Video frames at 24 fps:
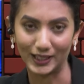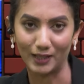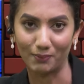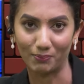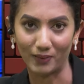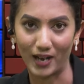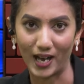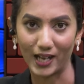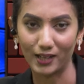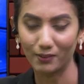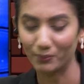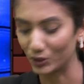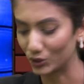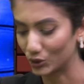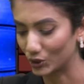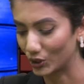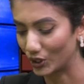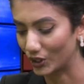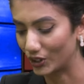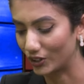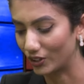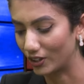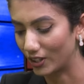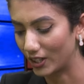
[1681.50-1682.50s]
Nepal,
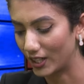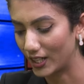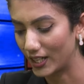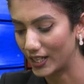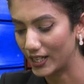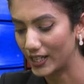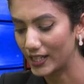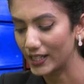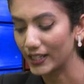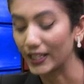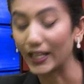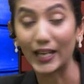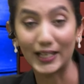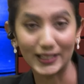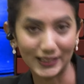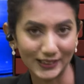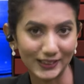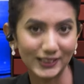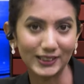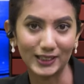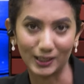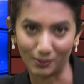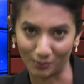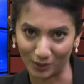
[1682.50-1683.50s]
Mr. Ken
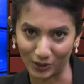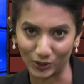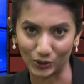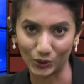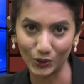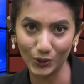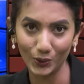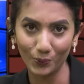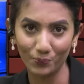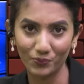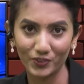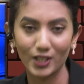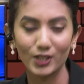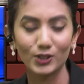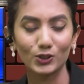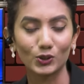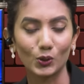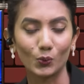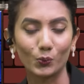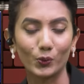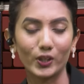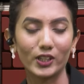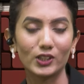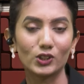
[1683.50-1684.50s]
Shimizu. So
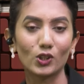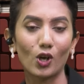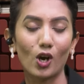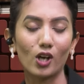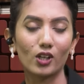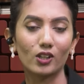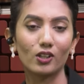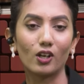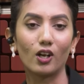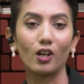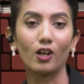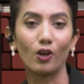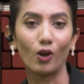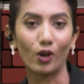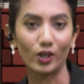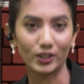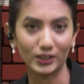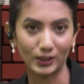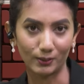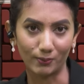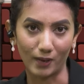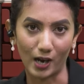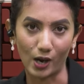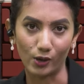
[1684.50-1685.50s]
we talk a
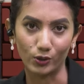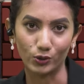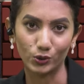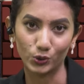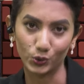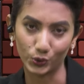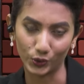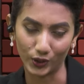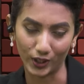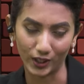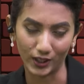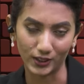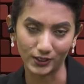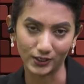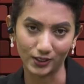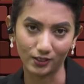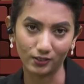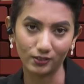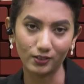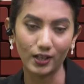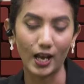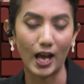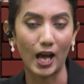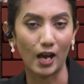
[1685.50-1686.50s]
lot about
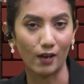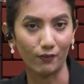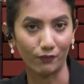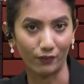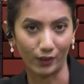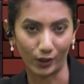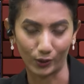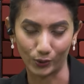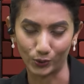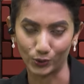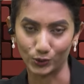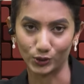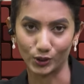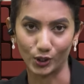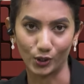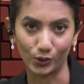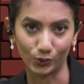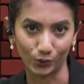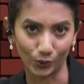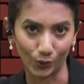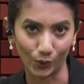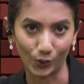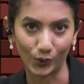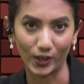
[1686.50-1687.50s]
tourism, FAO's
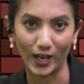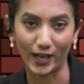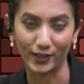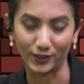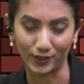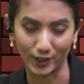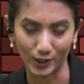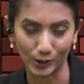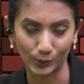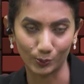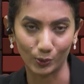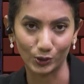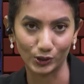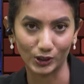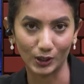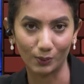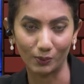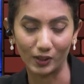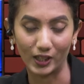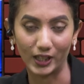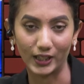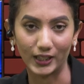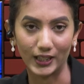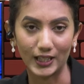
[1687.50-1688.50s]
role and
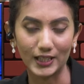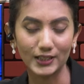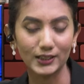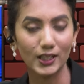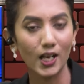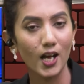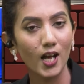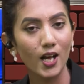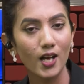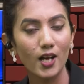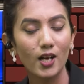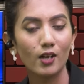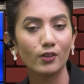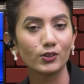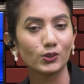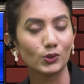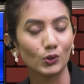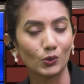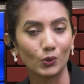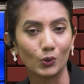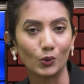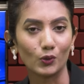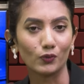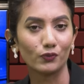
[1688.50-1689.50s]
responsibilities.
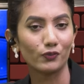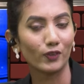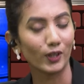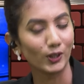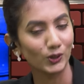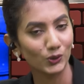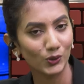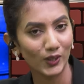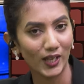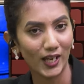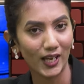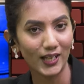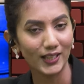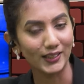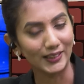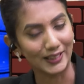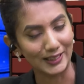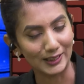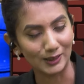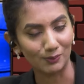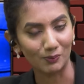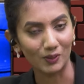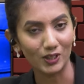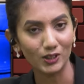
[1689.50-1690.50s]
So for today,
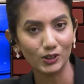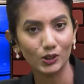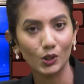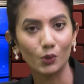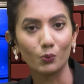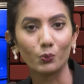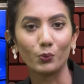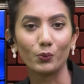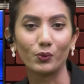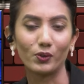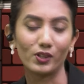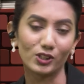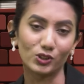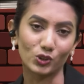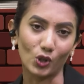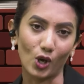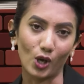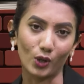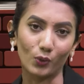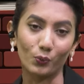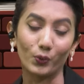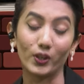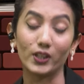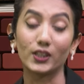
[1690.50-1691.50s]
this much, we will
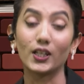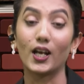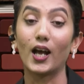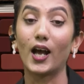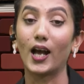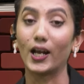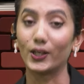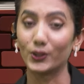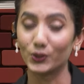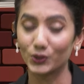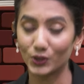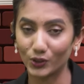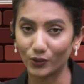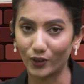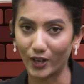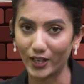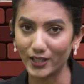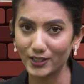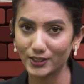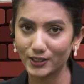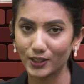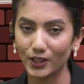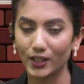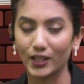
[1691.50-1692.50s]
talk with another
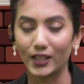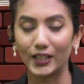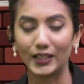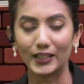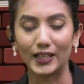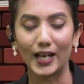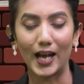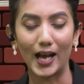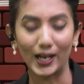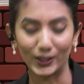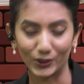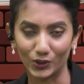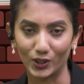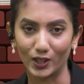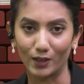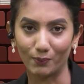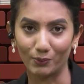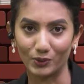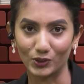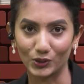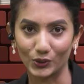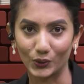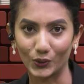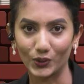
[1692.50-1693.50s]
guest in another
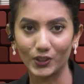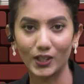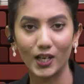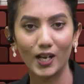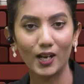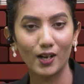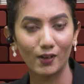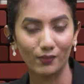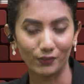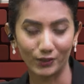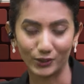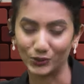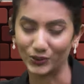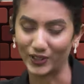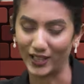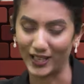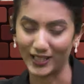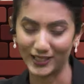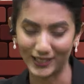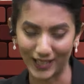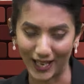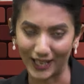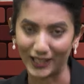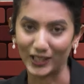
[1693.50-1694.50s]
episode. For today,
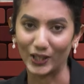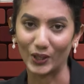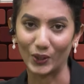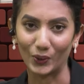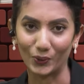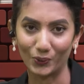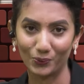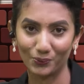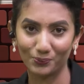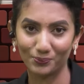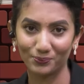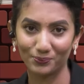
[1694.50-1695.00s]
thank you.